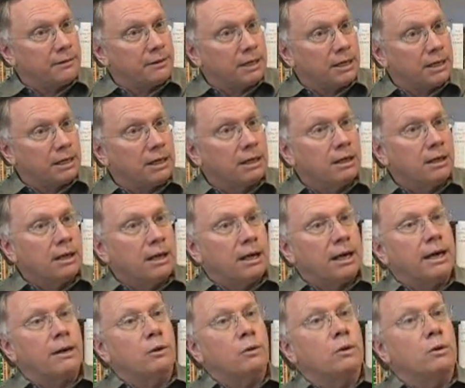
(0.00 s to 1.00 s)
thing,
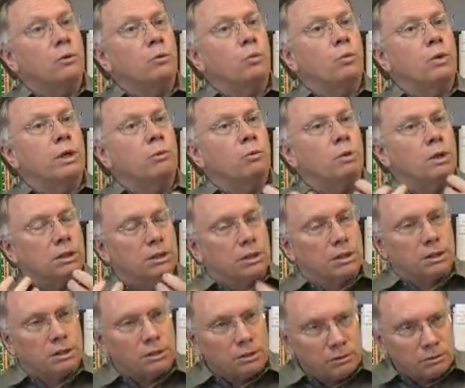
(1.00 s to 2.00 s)
and we want
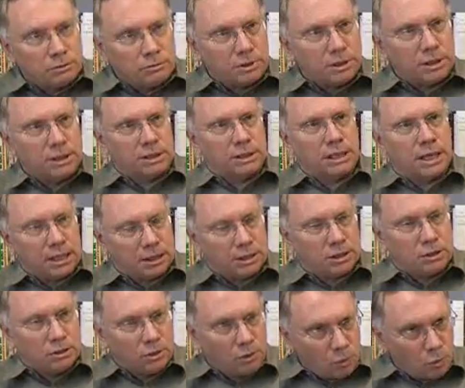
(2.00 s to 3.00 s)
to
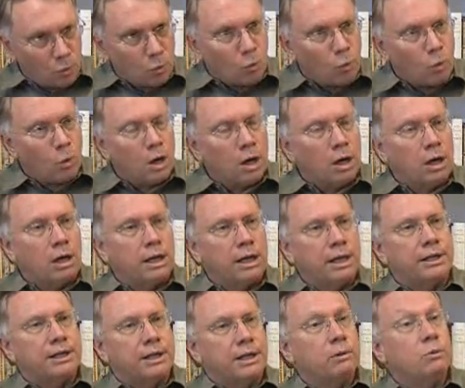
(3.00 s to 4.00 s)
discuss
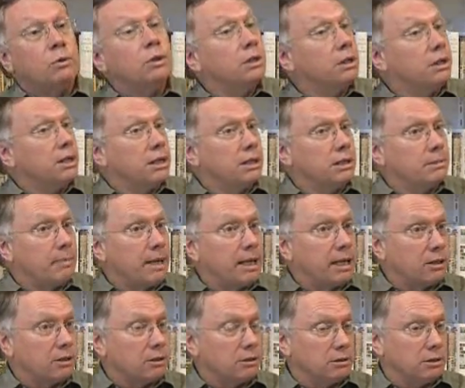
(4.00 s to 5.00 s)
why there were these
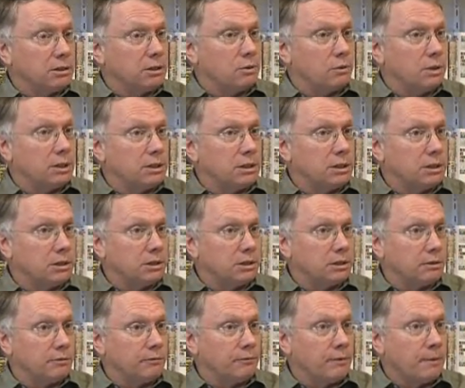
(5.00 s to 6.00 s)
bad
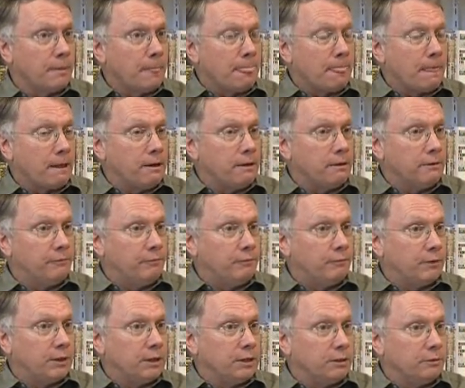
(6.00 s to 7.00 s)
consequences of
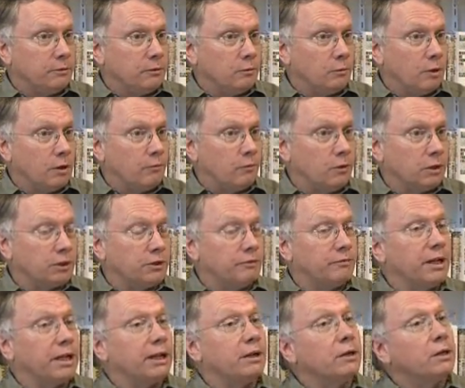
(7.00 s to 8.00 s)
what
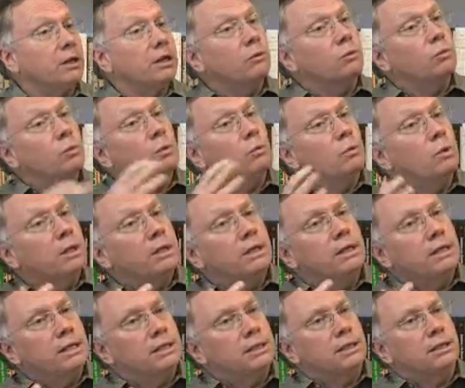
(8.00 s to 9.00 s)
you've done, and what
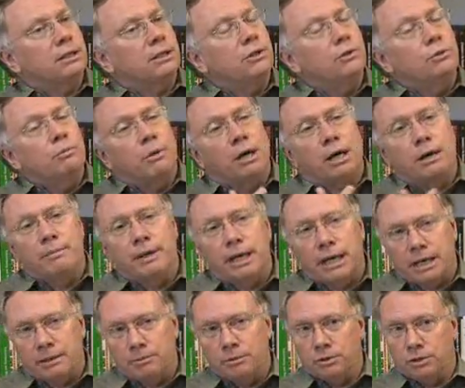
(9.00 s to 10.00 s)
it is that you might be
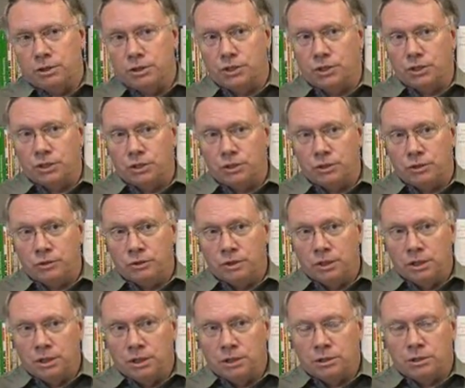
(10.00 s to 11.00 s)
able to do
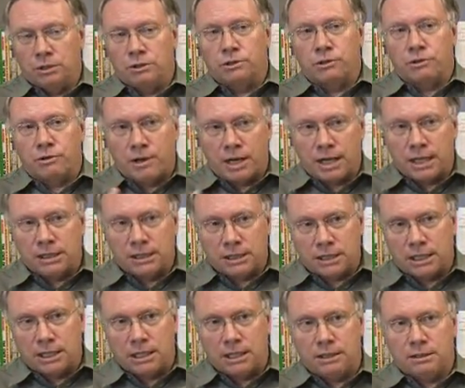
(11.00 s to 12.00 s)
to
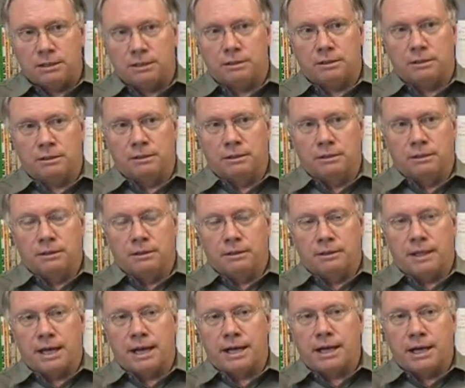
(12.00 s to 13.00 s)
transcend
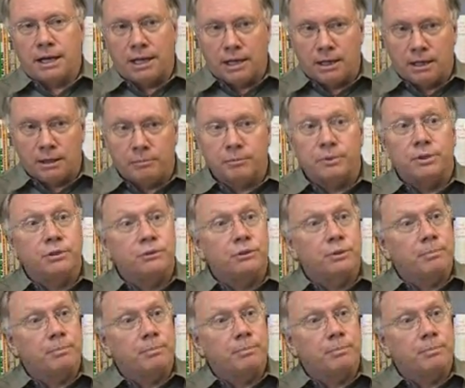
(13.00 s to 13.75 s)
that harm, to